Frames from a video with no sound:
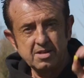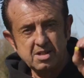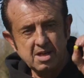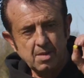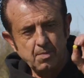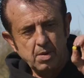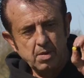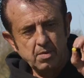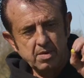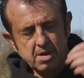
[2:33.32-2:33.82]

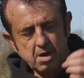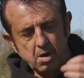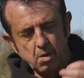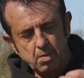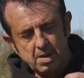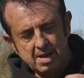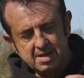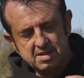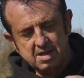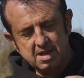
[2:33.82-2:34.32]
tipper with the old
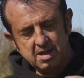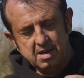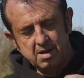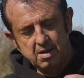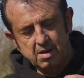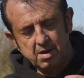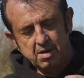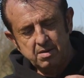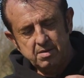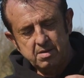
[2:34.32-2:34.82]
plastic
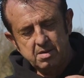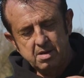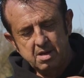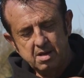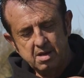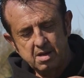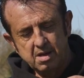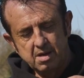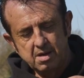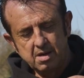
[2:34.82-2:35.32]
cone, you
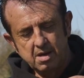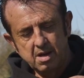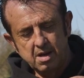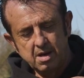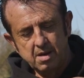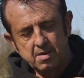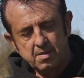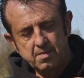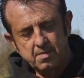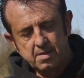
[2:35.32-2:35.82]
can
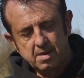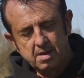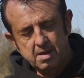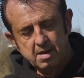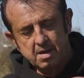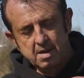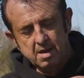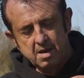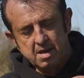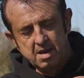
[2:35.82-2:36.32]

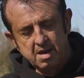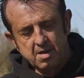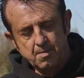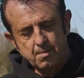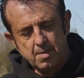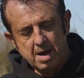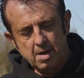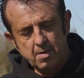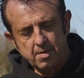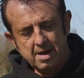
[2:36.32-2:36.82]

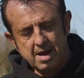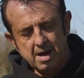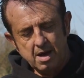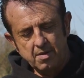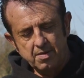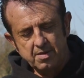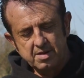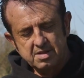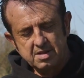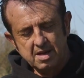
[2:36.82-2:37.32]
mount that
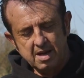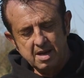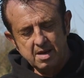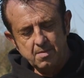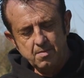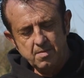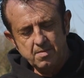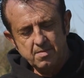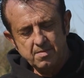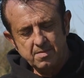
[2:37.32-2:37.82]
on the
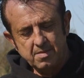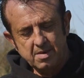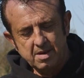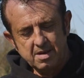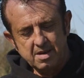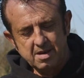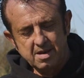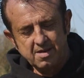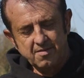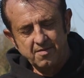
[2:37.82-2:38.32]
same.
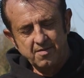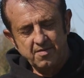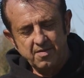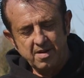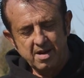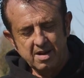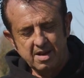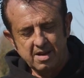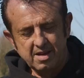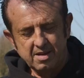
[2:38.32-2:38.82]
You can
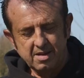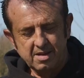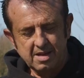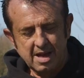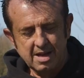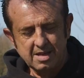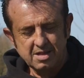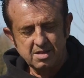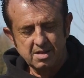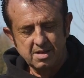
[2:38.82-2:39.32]
feel it
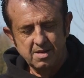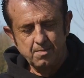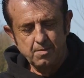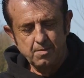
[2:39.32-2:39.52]
actually